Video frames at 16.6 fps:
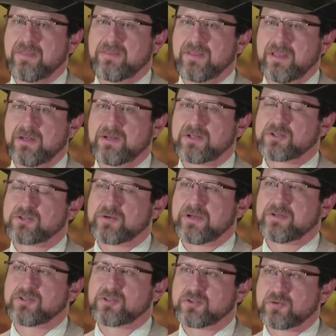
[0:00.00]
hand the industry
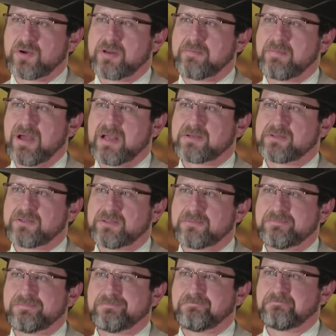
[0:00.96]
straight back to
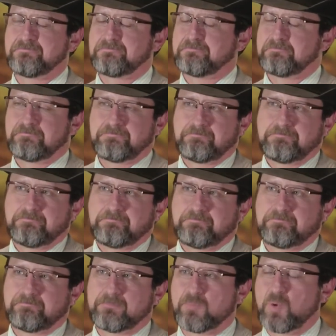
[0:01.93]
them
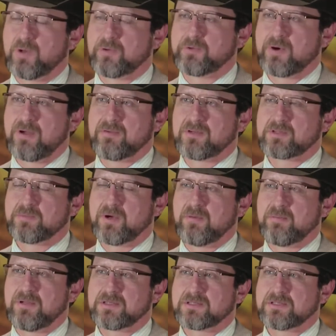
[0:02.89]
while driving small
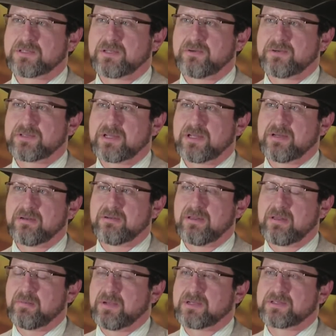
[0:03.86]
business owners out.
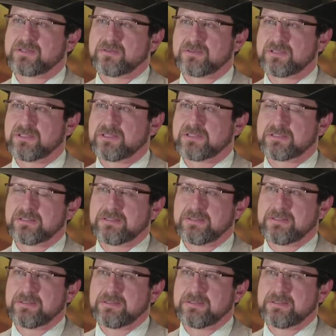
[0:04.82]
It makes no sense.